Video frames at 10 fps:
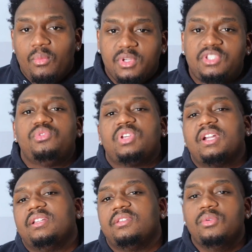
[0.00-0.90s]
what you
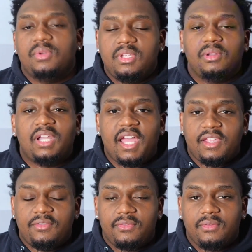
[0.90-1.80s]
trying to do in your
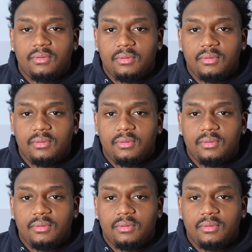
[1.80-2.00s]
life.